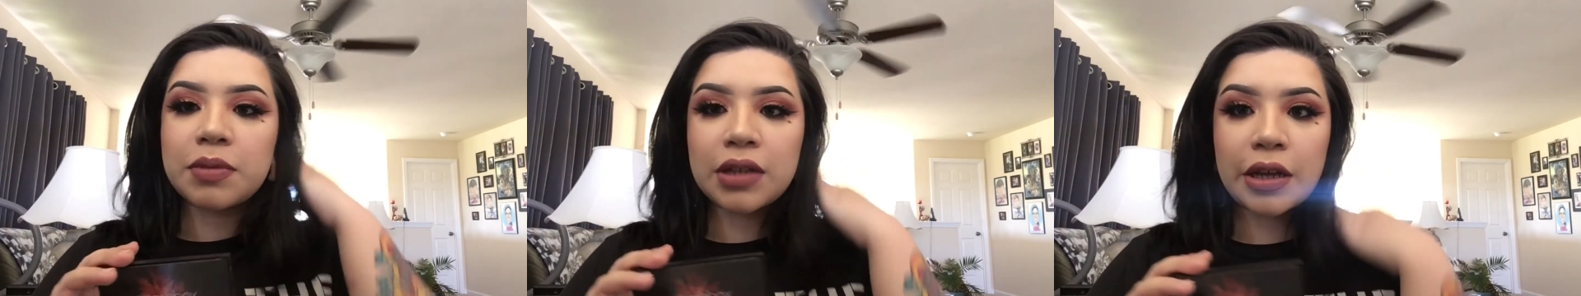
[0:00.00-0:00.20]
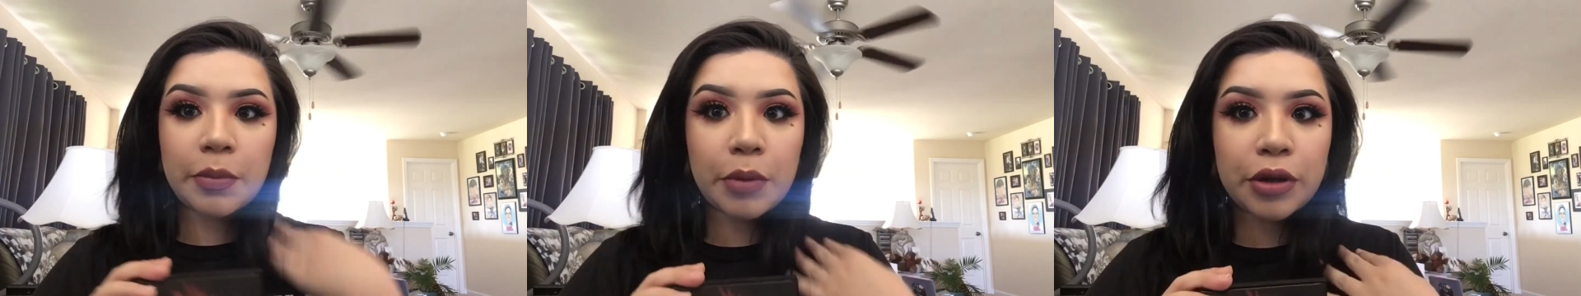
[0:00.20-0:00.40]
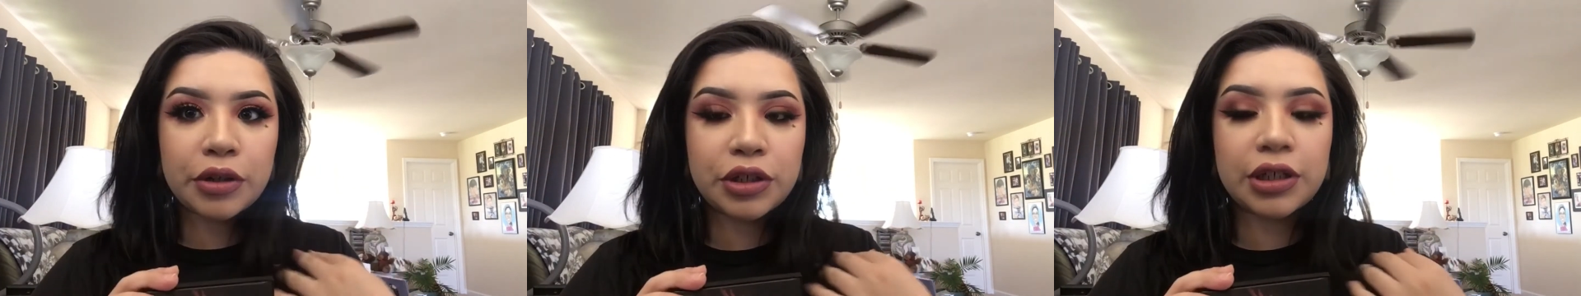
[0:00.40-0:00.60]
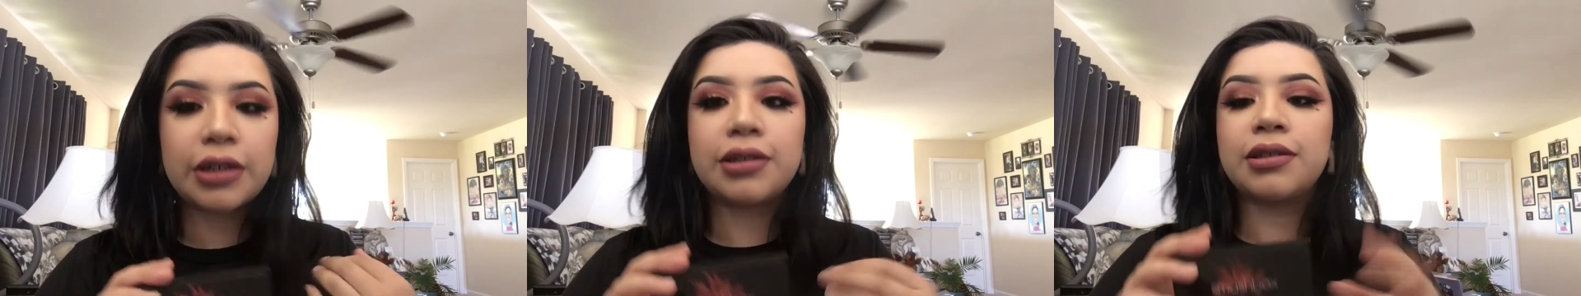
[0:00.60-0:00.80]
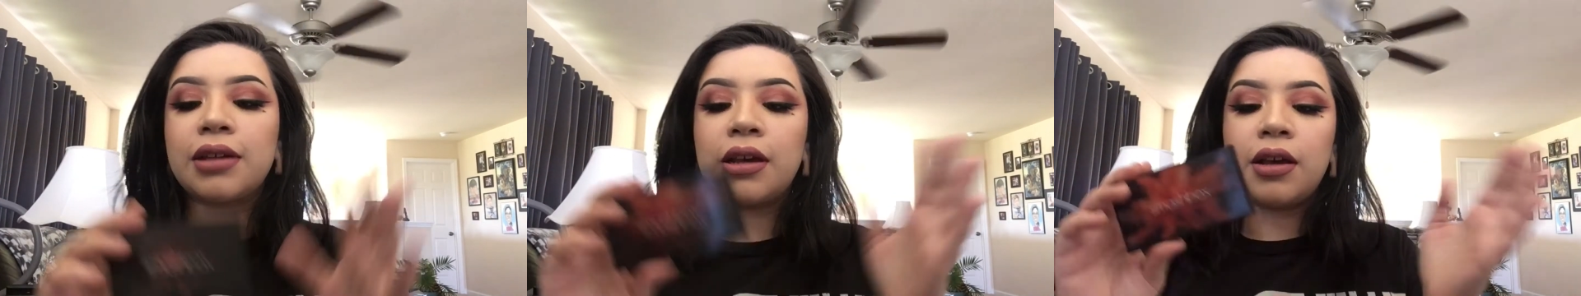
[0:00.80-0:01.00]
I
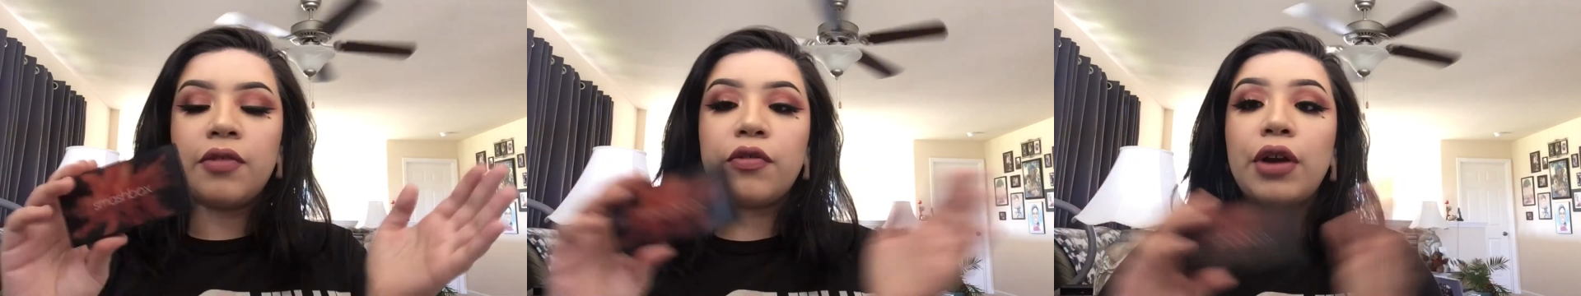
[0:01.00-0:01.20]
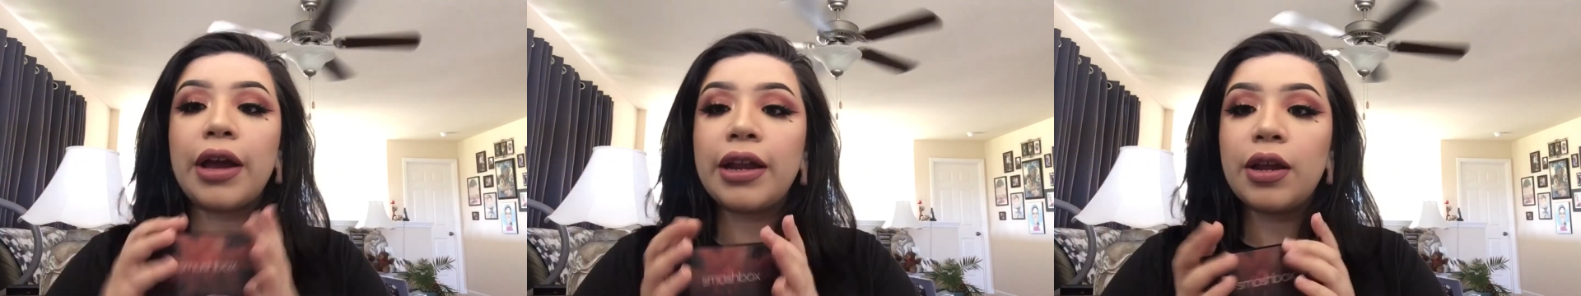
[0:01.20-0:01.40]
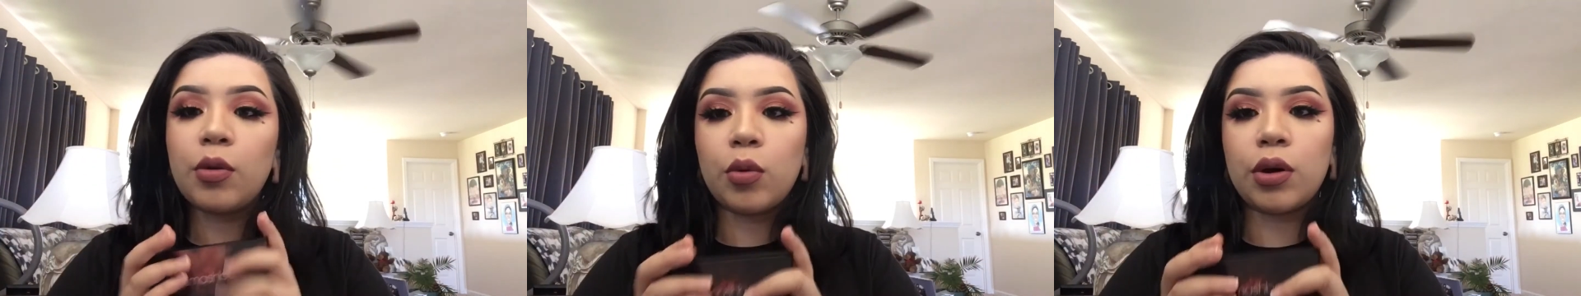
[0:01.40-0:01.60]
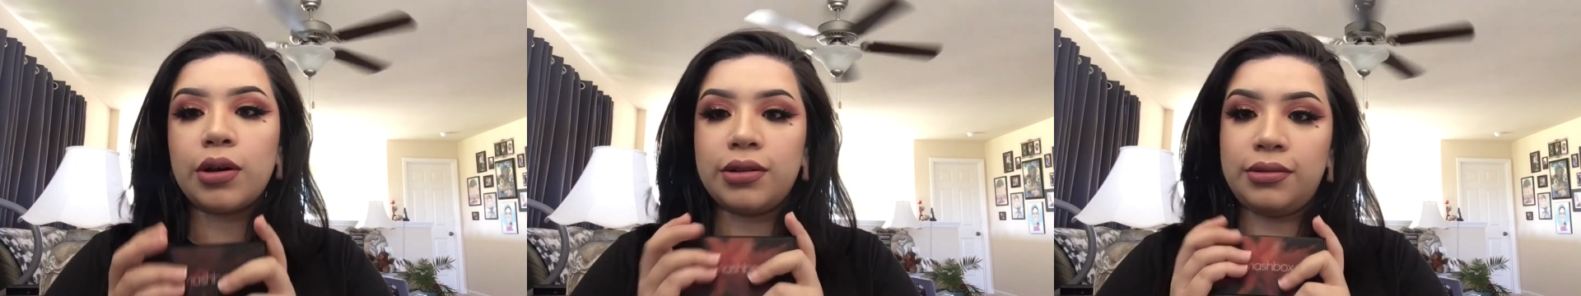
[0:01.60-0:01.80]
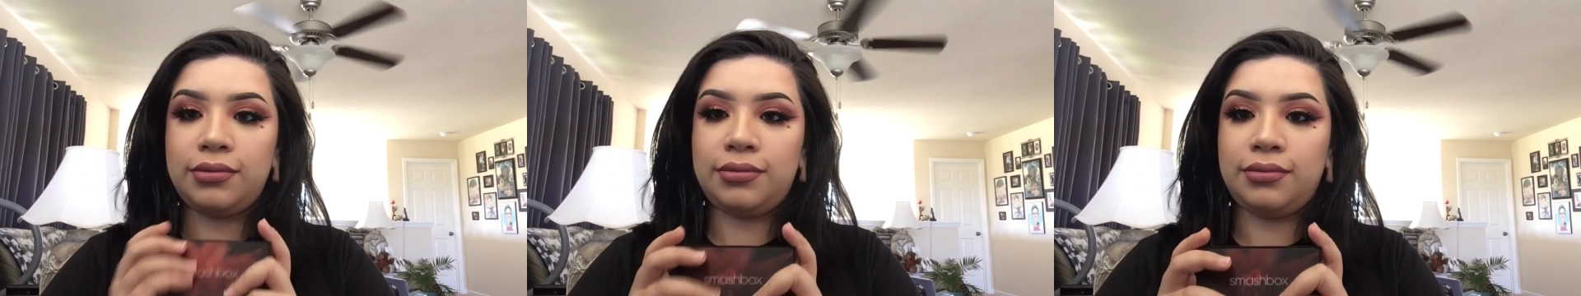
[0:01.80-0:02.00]
apologize for
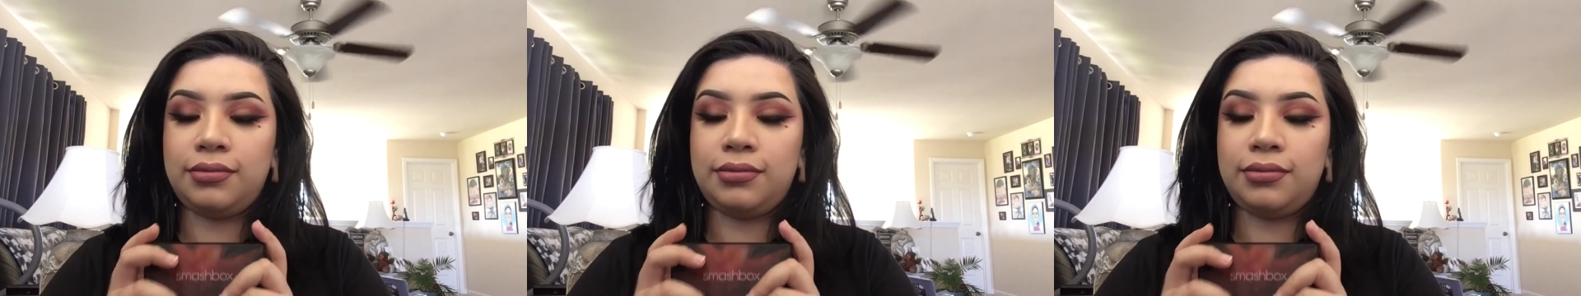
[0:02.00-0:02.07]
anyone